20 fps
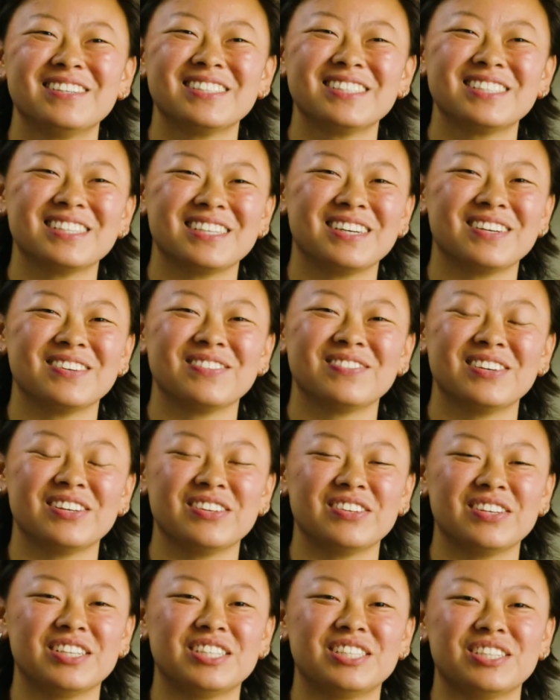was a
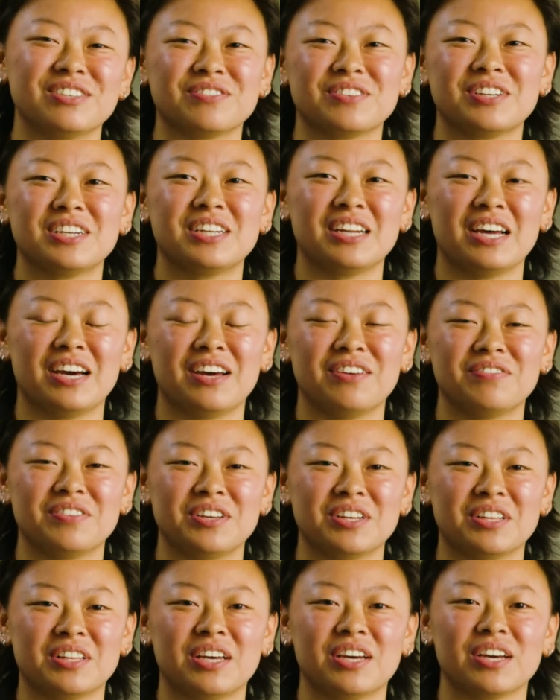little different. I
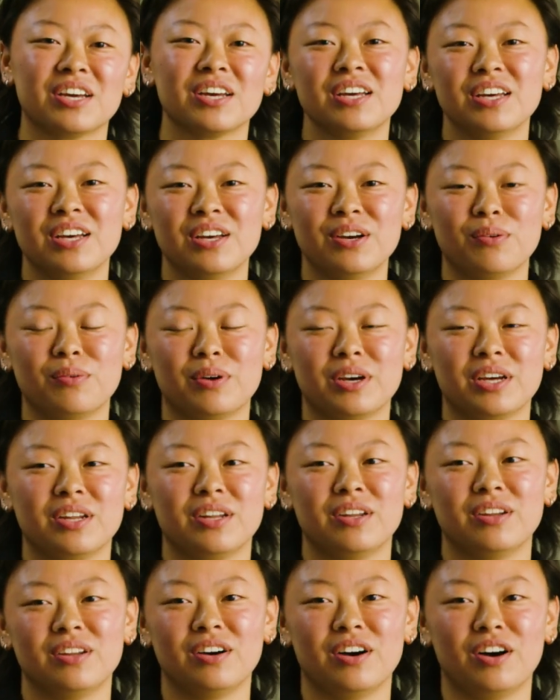feel like
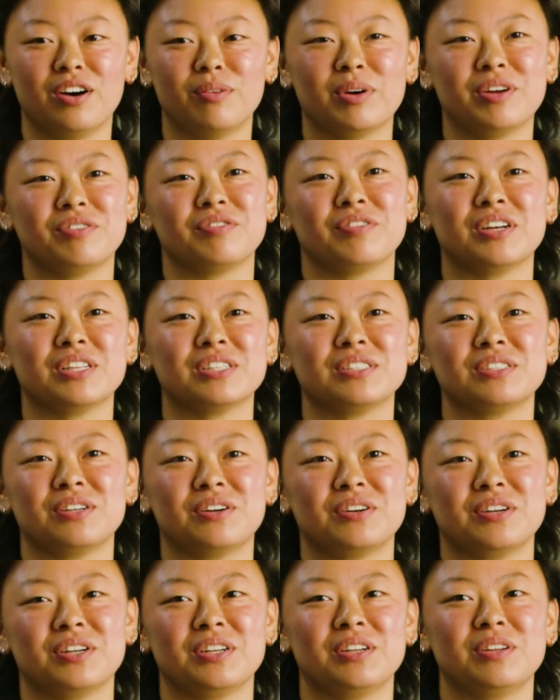when all my friends
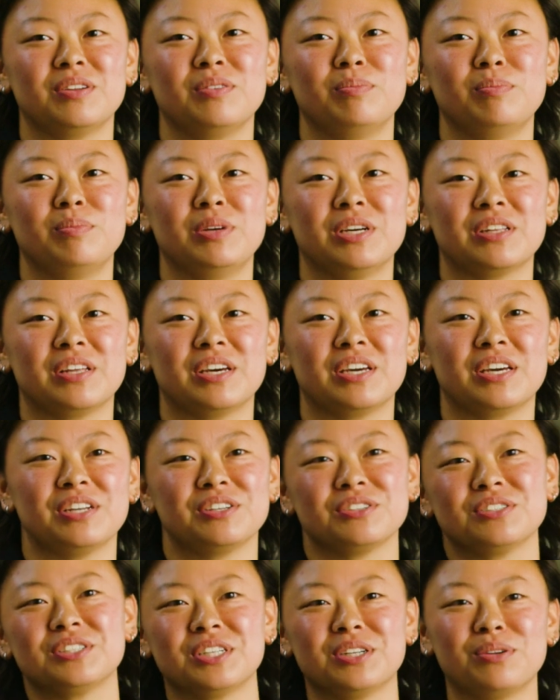started being like
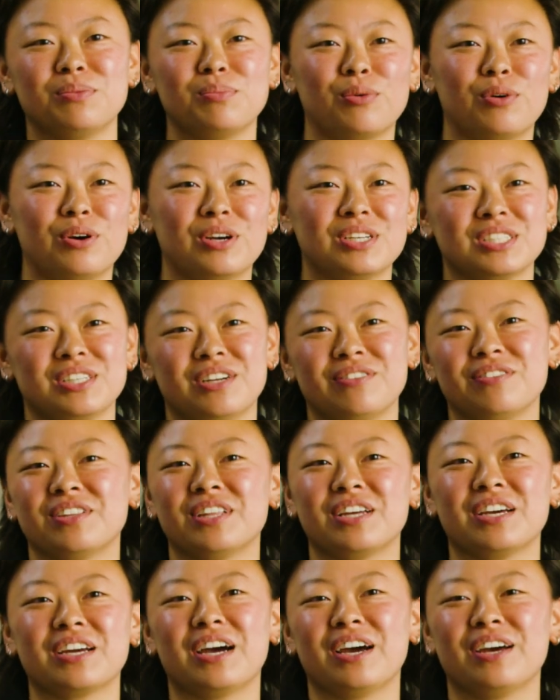interested in boys and
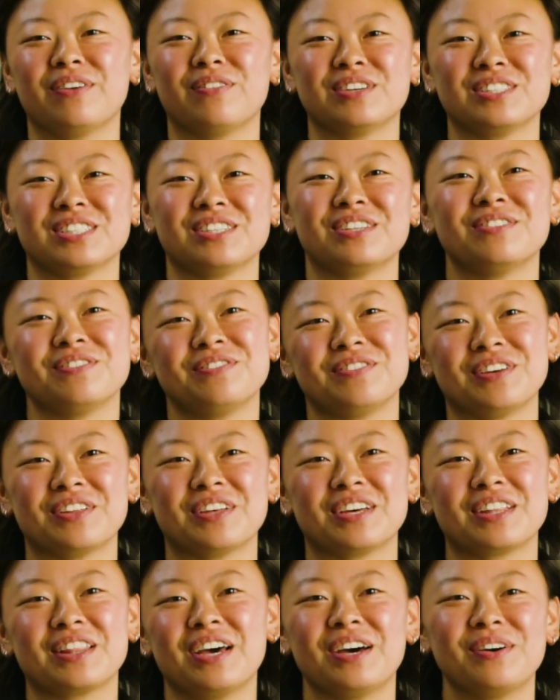everything, I wasn't
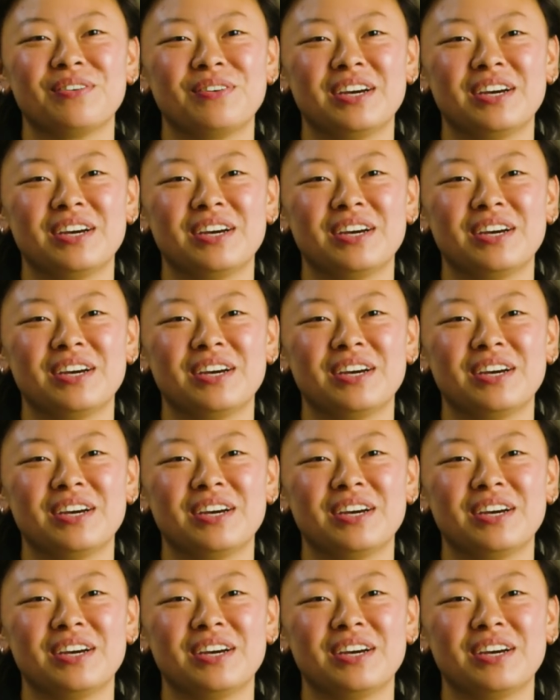feeling that